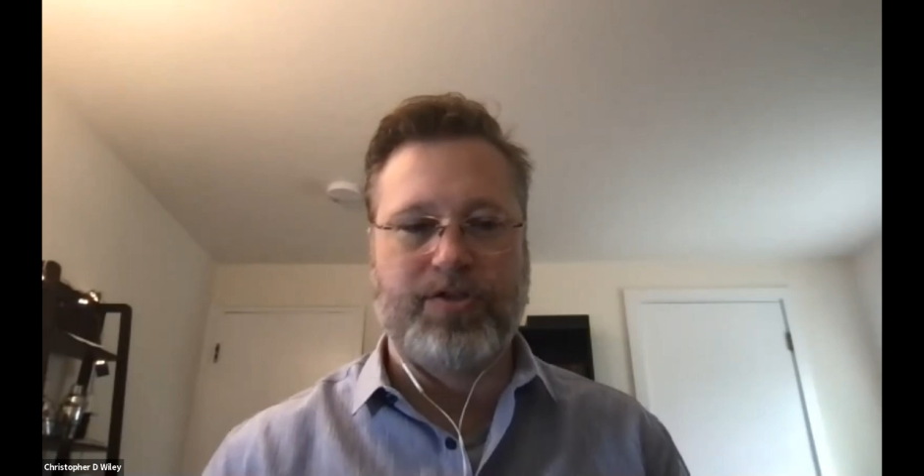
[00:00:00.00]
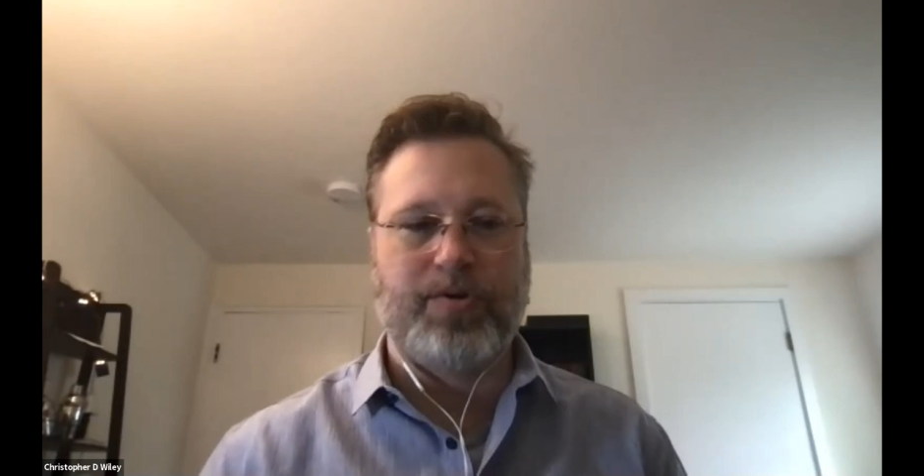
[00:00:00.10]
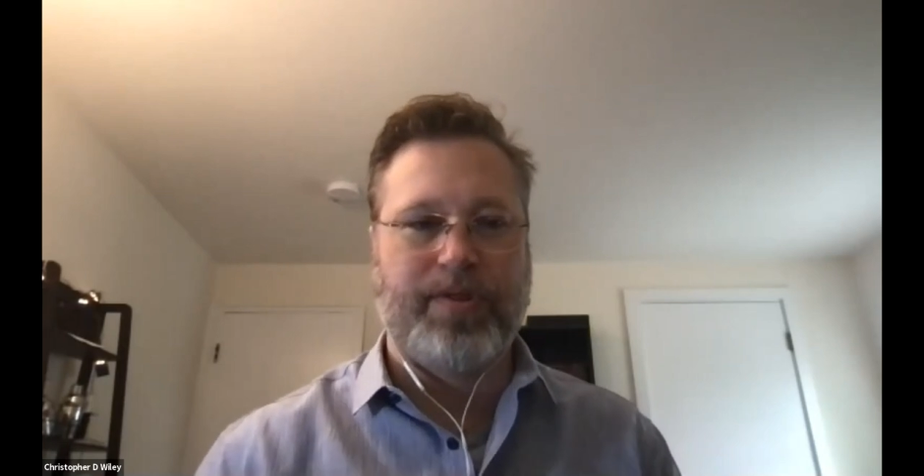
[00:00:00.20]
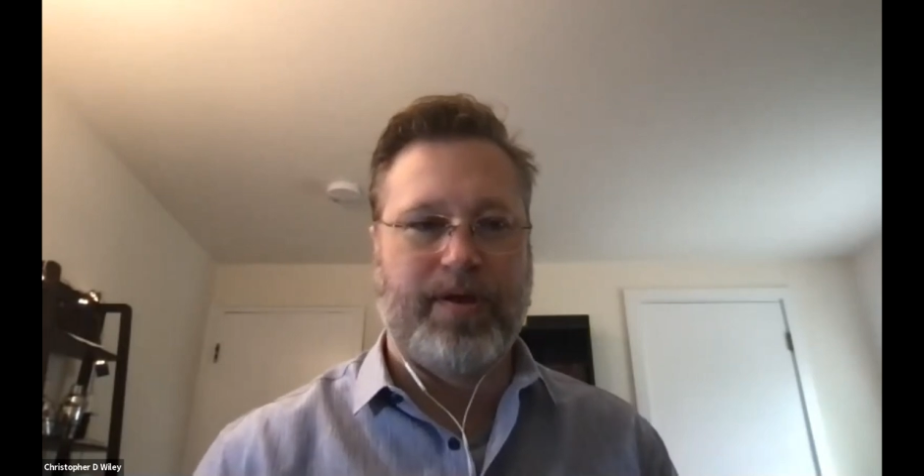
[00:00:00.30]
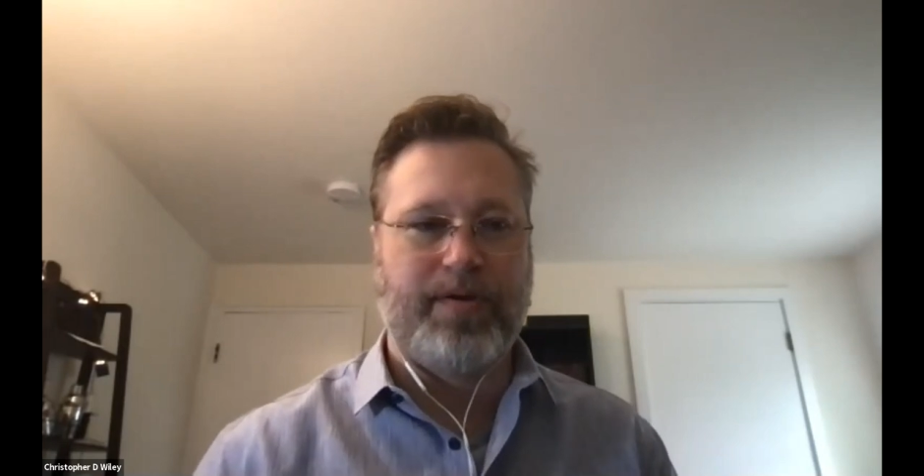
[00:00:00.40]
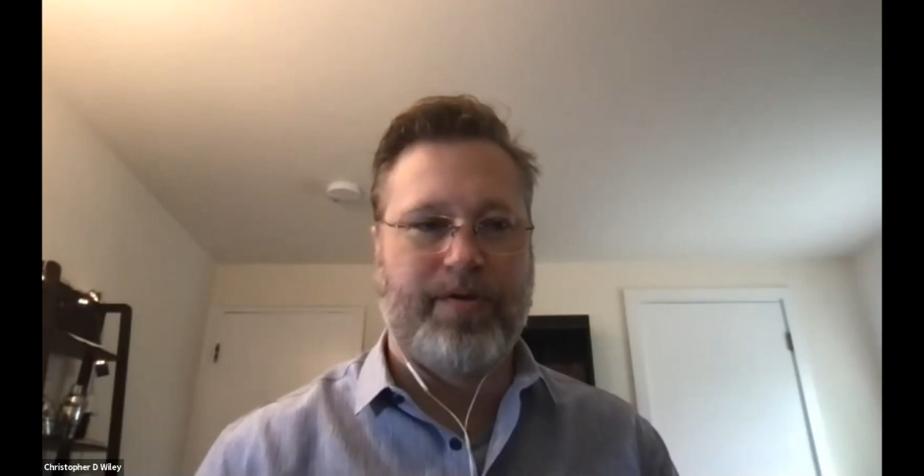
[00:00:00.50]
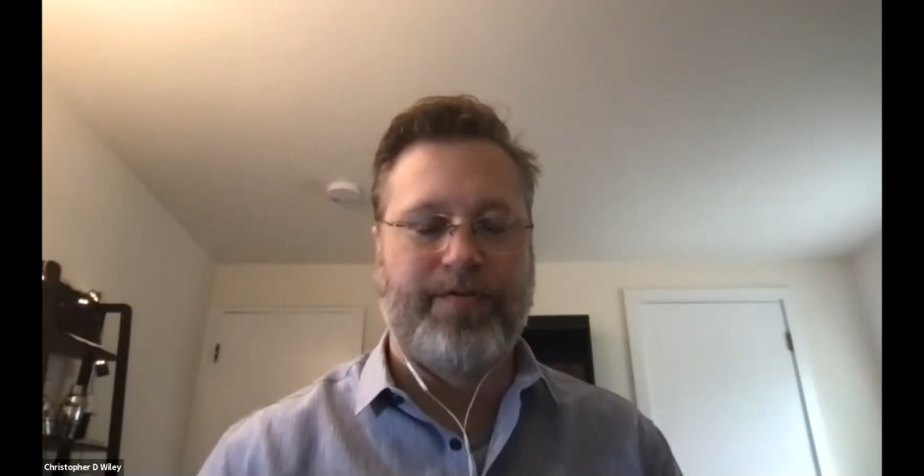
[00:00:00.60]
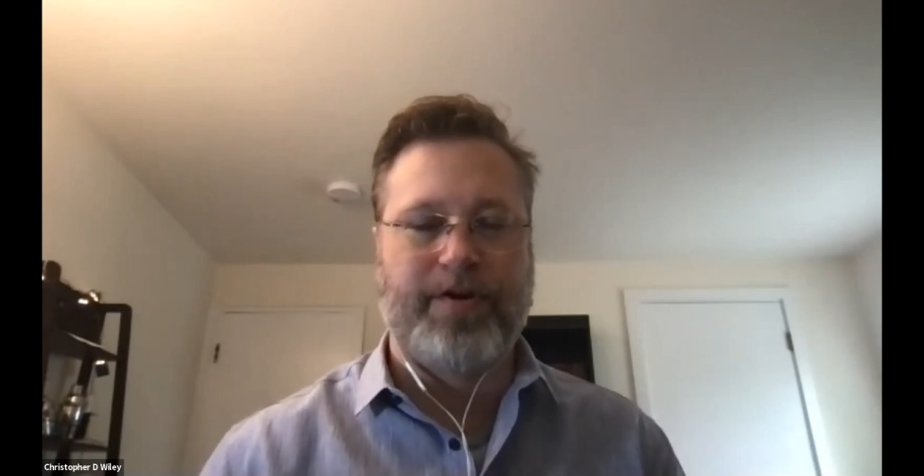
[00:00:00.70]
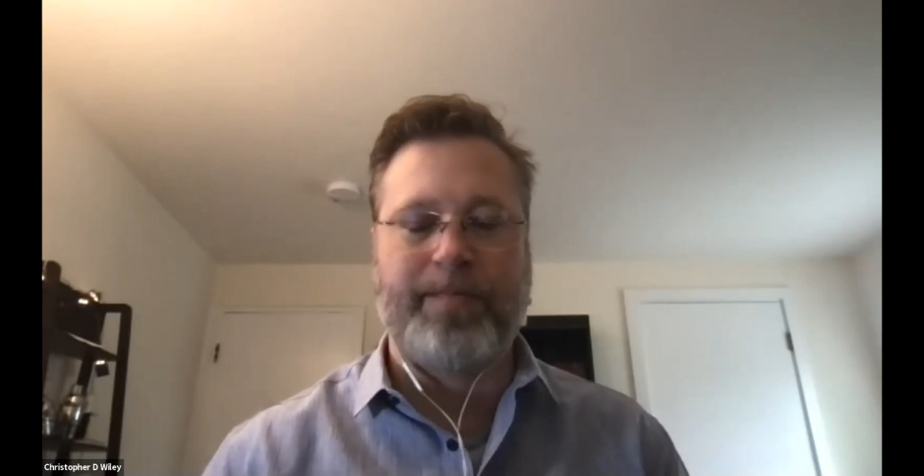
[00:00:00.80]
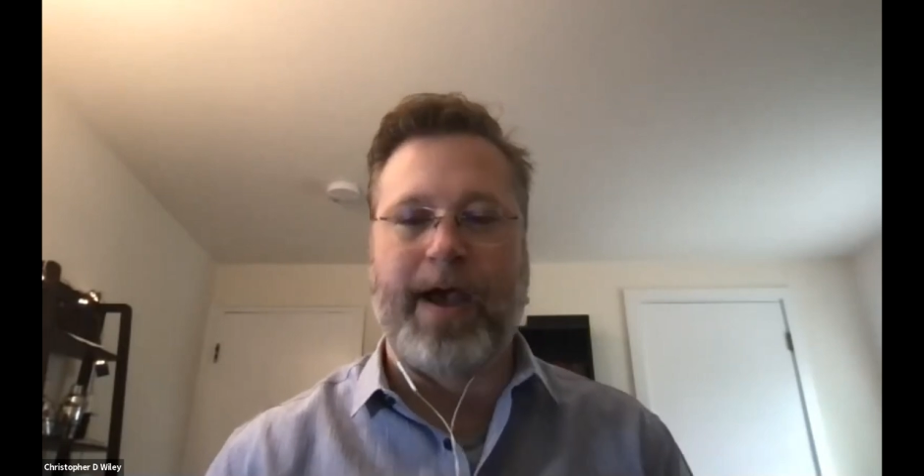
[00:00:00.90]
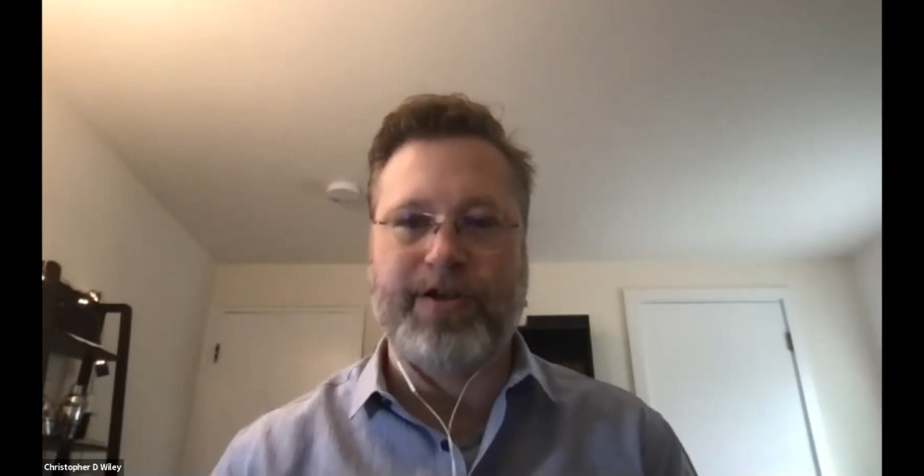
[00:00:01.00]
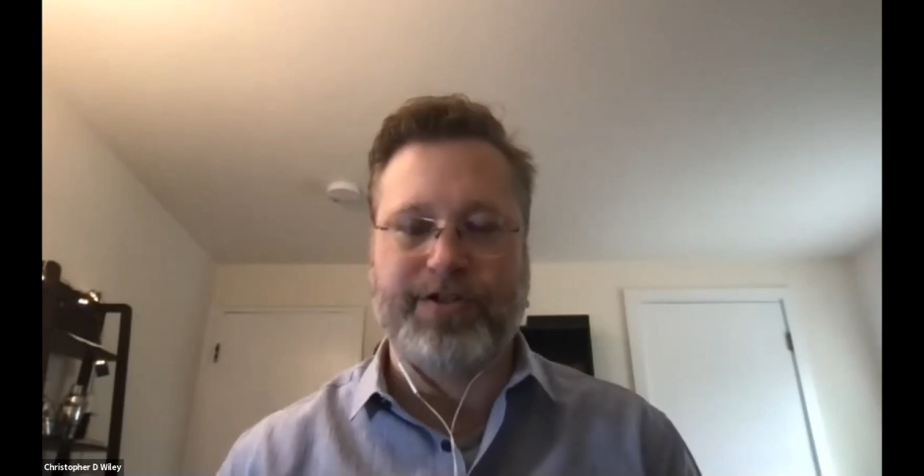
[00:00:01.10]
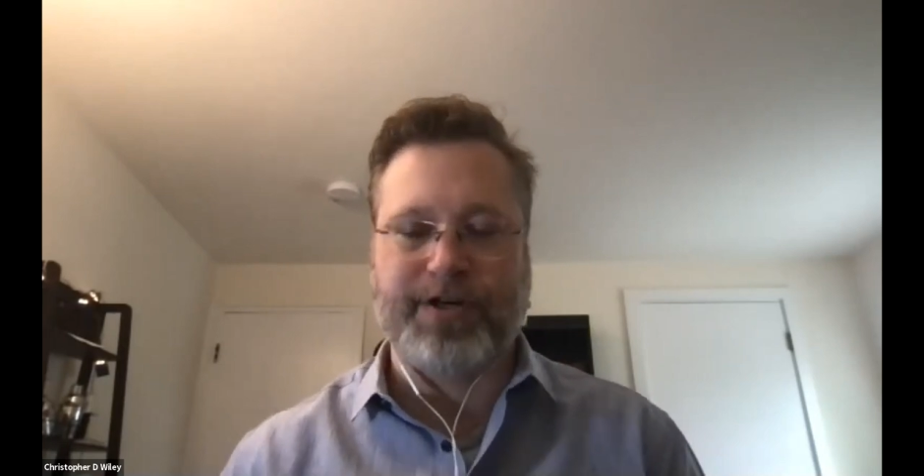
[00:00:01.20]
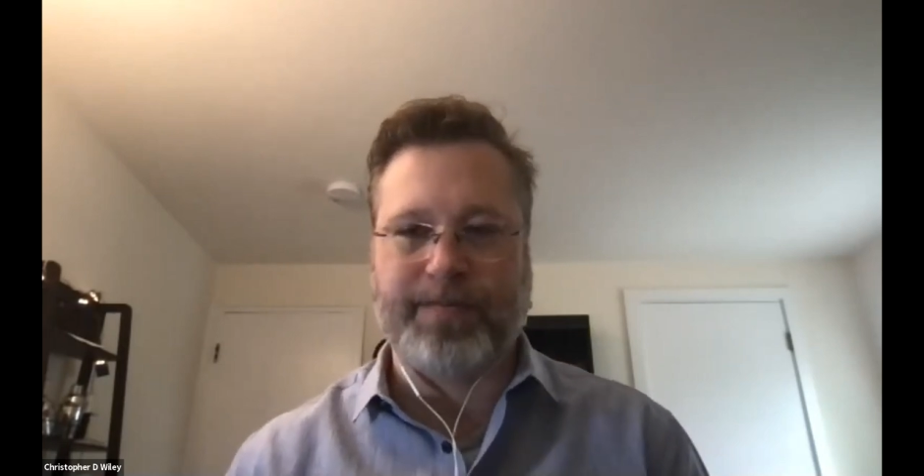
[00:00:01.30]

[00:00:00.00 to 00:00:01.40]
So they, they're very passionate